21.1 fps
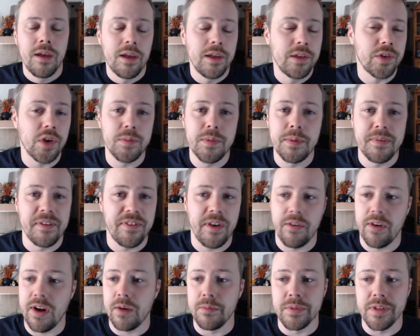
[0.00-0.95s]
it's going to be my
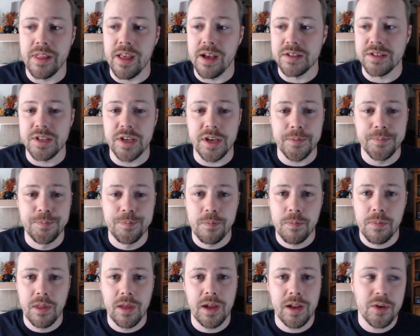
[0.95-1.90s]
favourite album of last year.
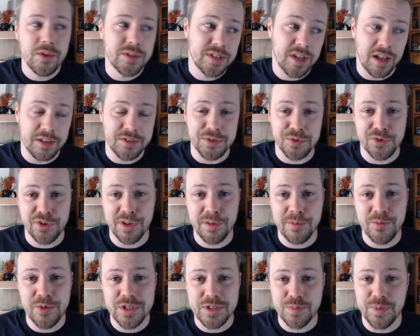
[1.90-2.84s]
I know I said
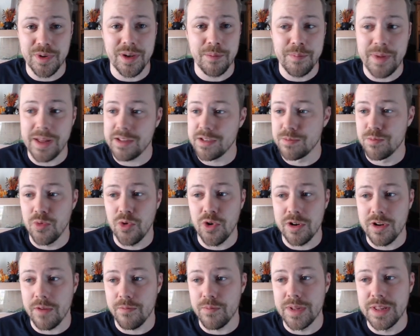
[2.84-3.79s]
Esoctrilihum was, but Bella
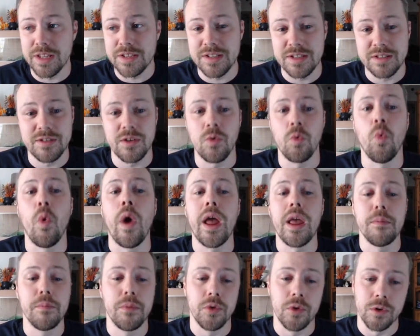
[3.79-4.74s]
Swan I've been listening to
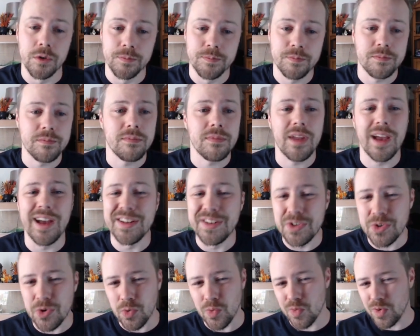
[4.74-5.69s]
way more.
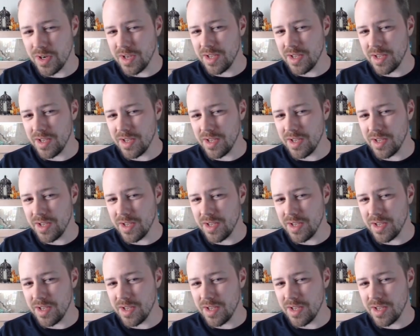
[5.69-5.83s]
Adore